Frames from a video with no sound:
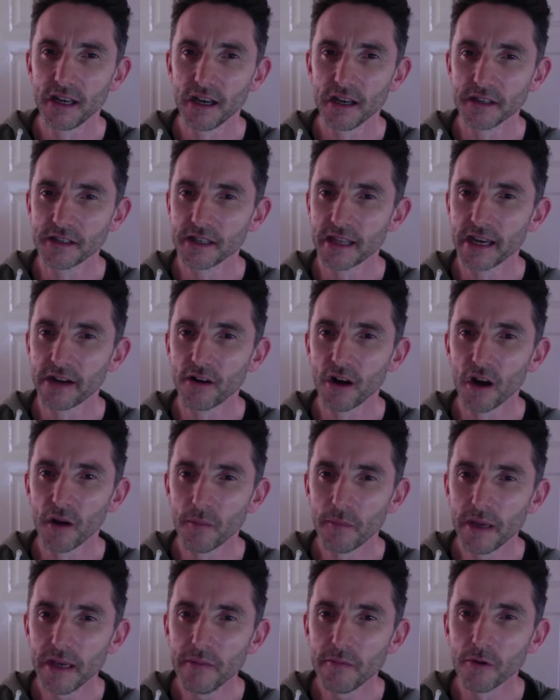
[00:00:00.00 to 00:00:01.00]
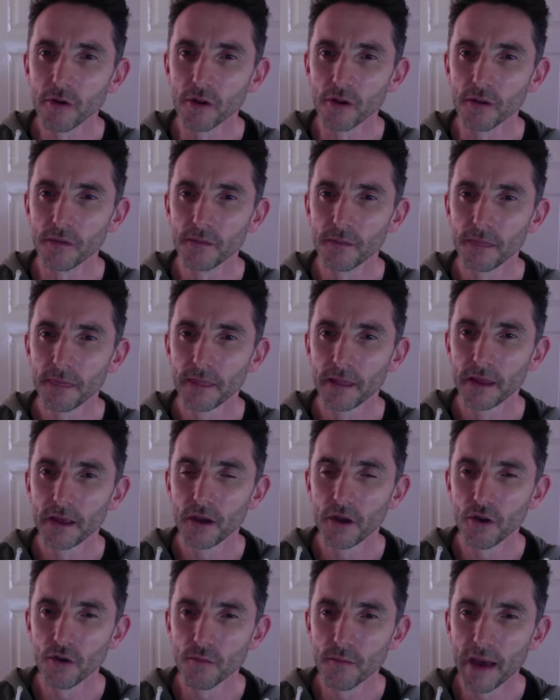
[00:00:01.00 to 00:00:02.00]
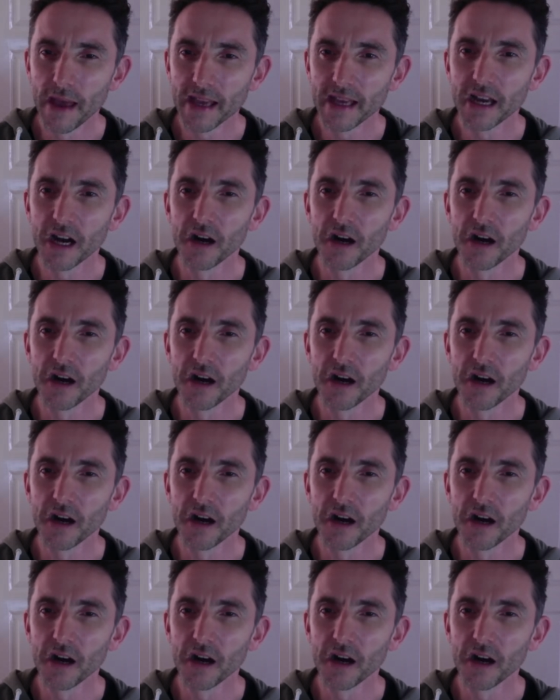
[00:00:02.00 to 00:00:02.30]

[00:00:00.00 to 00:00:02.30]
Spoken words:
as there are people who make